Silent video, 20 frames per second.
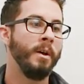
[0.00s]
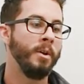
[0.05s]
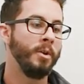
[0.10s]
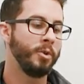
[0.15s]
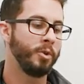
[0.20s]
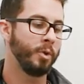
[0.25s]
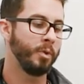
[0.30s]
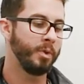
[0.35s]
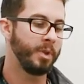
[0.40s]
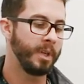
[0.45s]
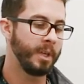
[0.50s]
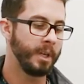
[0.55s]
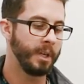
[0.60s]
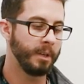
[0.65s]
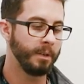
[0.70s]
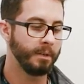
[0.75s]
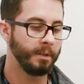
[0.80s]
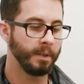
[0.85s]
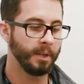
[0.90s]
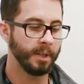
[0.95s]
so
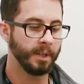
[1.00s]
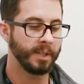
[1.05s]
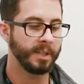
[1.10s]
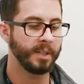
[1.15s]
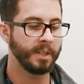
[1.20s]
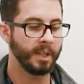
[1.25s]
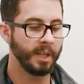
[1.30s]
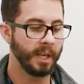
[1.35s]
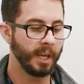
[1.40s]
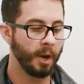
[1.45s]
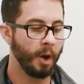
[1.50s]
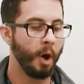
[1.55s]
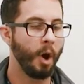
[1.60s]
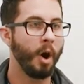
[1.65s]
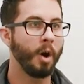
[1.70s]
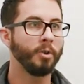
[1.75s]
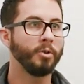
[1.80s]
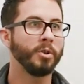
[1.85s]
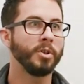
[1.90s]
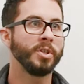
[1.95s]
the the the
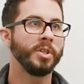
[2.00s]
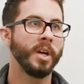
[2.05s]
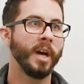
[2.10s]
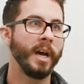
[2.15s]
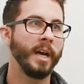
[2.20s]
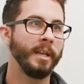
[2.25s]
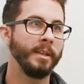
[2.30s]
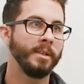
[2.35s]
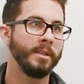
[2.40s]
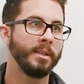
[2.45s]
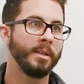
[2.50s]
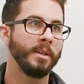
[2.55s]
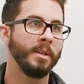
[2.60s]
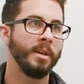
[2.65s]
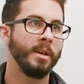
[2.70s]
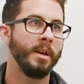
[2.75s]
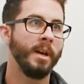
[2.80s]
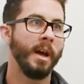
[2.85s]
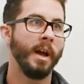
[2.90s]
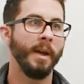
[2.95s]
chondrocytes
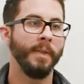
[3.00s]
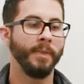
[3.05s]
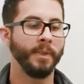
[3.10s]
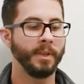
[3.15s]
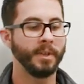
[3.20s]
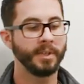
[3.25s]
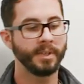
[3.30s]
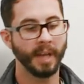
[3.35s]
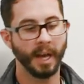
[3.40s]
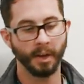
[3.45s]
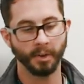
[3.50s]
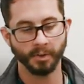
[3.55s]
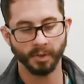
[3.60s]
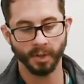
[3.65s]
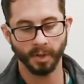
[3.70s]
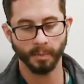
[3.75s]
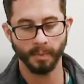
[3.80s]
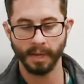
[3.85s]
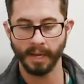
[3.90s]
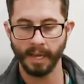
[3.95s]
and the cells
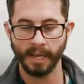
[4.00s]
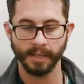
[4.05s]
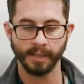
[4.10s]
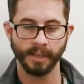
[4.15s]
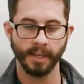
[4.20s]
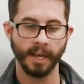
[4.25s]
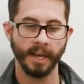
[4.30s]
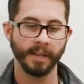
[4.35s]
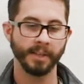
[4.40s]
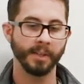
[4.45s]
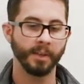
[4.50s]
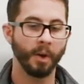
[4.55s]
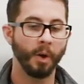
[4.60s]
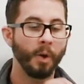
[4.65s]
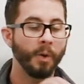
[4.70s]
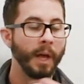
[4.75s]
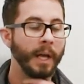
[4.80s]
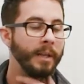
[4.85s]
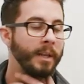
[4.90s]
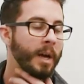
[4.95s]
of the meniscus and
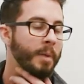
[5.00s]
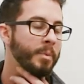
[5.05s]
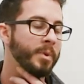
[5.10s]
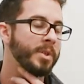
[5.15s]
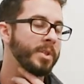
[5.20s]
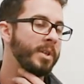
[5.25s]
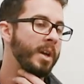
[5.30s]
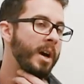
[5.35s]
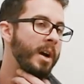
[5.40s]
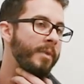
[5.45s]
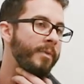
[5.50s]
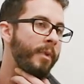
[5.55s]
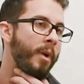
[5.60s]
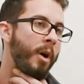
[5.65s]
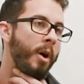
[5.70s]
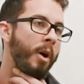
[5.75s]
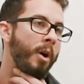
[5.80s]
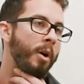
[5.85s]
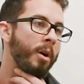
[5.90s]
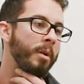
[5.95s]
all that type of stuff
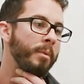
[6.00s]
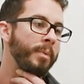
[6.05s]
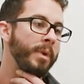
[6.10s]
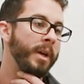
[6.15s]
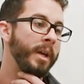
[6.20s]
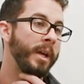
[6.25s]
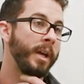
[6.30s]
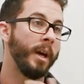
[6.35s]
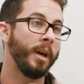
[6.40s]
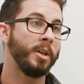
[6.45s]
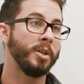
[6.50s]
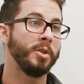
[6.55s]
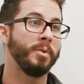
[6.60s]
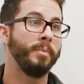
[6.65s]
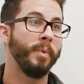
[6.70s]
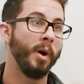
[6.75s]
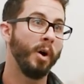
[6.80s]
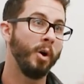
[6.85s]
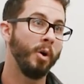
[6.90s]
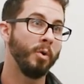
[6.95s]
are being
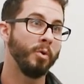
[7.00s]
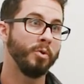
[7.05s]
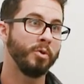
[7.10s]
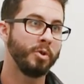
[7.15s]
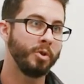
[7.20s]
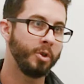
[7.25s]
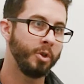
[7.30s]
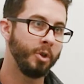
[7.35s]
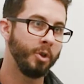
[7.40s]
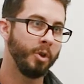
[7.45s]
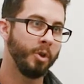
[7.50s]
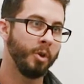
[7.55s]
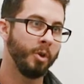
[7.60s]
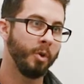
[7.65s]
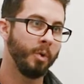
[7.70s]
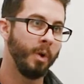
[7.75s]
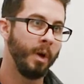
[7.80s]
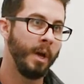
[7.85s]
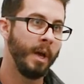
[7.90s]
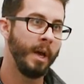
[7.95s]
exposed
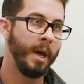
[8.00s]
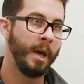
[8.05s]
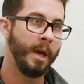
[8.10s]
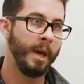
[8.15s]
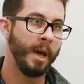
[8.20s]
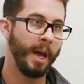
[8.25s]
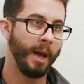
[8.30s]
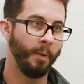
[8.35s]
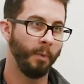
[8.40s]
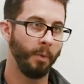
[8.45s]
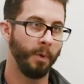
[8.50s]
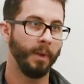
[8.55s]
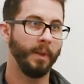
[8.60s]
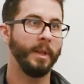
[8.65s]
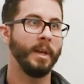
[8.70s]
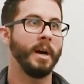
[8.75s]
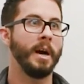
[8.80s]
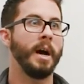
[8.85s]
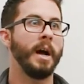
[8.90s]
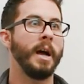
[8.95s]
to a
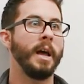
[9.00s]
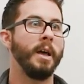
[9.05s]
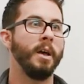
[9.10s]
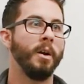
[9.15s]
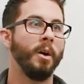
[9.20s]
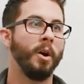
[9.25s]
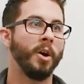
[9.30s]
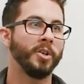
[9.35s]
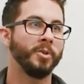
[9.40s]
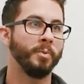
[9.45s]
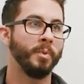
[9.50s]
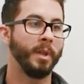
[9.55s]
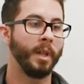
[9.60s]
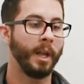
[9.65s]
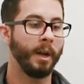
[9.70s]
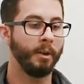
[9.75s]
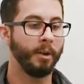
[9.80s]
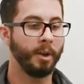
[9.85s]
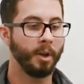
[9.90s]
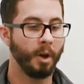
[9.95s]
really high
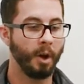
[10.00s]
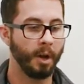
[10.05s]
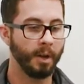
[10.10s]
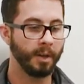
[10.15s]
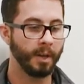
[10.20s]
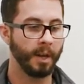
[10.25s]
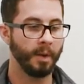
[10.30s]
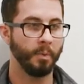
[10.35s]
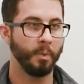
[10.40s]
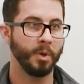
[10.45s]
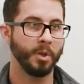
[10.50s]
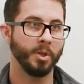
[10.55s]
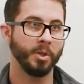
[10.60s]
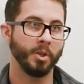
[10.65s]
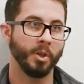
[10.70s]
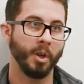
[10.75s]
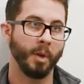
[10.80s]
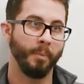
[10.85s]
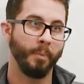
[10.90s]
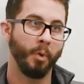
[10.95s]
osmolarity content, which
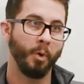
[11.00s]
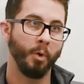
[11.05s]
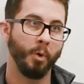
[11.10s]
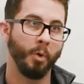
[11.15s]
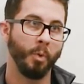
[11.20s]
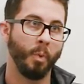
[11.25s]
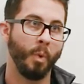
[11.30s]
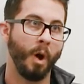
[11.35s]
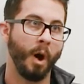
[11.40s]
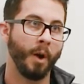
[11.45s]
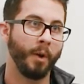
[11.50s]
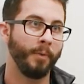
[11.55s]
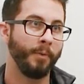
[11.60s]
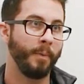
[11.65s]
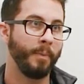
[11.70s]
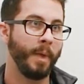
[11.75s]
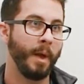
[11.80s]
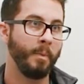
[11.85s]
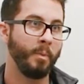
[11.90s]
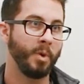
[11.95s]
is going to pull water
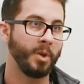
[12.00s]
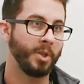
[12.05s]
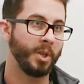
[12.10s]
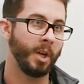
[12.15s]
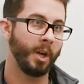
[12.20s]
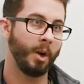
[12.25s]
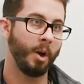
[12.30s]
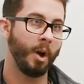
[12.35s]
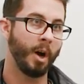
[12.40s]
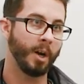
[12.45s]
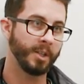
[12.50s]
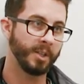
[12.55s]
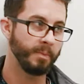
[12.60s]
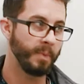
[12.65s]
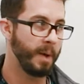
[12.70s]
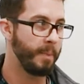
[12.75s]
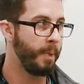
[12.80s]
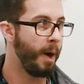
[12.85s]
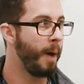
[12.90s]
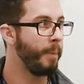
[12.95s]
from them, which can cause some
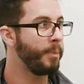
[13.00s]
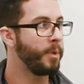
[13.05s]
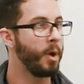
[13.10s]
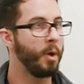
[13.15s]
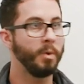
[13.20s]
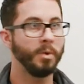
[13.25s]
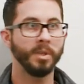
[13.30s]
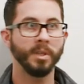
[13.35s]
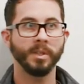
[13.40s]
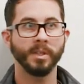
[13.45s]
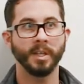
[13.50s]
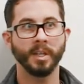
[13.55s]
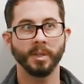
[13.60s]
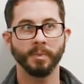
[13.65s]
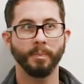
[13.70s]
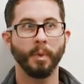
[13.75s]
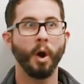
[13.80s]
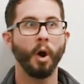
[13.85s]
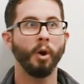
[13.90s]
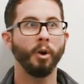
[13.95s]
apoptosis and
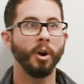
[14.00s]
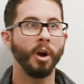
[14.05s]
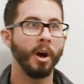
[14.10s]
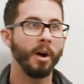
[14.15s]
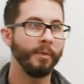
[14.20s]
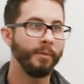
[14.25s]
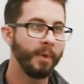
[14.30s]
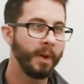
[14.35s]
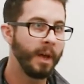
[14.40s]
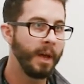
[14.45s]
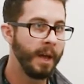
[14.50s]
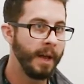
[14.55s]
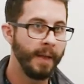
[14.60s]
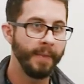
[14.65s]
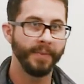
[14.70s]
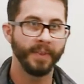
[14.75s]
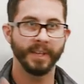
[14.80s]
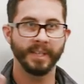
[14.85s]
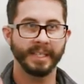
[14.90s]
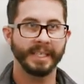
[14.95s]
is part of
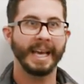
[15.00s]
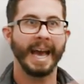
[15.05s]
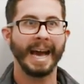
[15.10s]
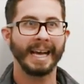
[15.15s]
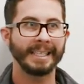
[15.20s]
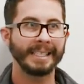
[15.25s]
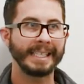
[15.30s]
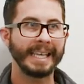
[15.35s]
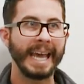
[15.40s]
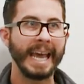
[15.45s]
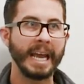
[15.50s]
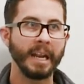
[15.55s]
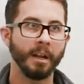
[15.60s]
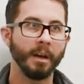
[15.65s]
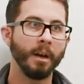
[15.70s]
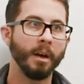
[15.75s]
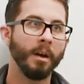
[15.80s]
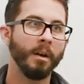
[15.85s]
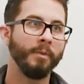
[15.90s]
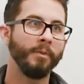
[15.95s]
this cascade
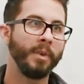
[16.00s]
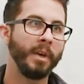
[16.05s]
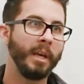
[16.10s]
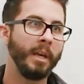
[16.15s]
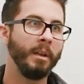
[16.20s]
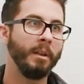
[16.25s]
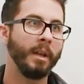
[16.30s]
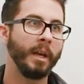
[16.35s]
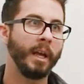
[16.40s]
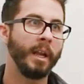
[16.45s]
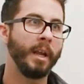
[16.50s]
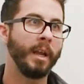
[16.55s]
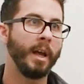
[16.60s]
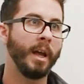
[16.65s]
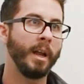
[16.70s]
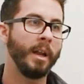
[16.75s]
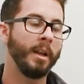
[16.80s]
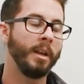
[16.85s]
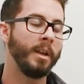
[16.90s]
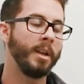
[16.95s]
of healing and,
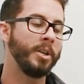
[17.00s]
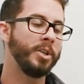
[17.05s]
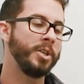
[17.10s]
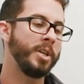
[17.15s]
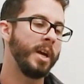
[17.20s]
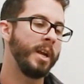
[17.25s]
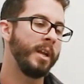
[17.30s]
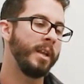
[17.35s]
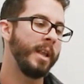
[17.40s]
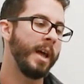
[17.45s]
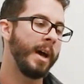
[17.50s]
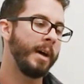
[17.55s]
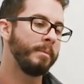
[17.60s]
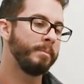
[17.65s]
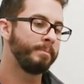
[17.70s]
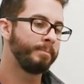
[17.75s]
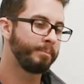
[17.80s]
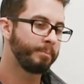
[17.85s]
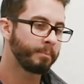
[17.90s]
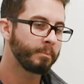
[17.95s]
and initiating that.
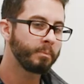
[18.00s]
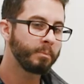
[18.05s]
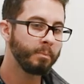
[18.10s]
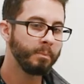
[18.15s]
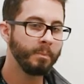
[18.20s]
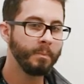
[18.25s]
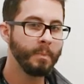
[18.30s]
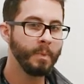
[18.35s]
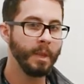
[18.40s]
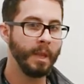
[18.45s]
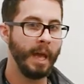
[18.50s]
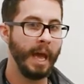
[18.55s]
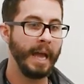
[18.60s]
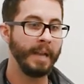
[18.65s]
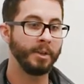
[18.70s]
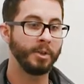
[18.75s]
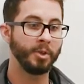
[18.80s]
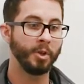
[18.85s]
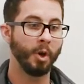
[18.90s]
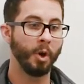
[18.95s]

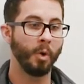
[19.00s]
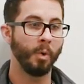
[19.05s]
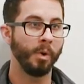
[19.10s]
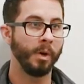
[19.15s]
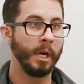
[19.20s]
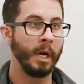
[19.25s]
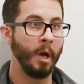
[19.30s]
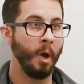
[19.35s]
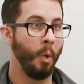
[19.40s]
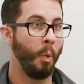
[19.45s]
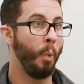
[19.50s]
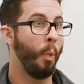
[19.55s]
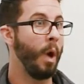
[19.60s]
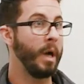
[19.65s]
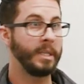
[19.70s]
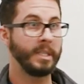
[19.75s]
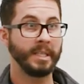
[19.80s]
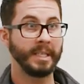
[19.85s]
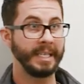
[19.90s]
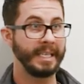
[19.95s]
And so,
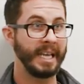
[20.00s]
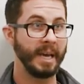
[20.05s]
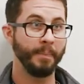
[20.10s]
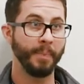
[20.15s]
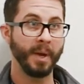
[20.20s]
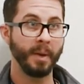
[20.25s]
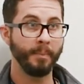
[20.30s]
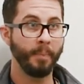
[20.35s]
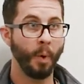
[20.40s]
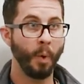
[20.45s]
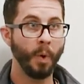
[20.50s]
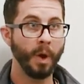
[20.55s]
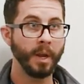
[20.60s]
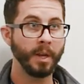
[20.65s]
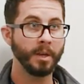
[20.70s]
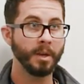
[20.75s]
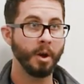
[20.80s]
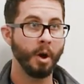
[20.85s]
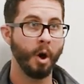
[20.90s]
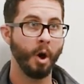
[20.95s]
what's the tipping
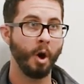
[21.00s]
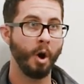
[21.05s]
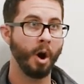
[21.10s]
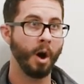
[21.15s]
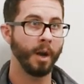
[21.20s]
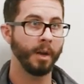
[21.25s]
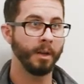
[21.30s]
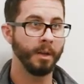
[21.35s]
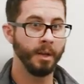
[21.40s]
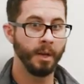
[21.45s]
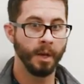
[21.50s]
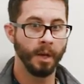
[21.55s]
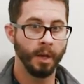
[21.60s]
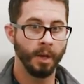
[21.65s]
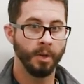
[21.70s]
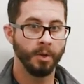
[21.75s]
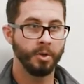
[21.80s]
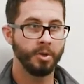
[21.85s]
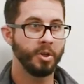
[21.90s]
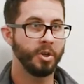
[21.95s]
point on
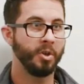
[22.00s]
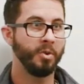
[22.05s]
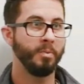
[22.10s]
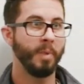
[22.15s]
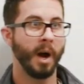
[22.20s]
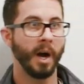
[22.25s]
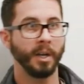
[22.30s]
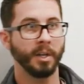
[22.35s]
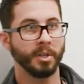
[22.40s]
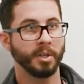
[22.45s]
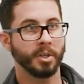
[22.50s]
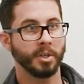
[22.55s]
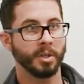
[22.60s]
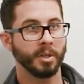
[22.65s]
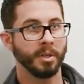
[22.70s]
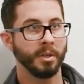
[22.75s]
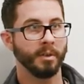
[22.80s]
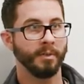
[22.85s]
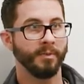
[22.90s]
too much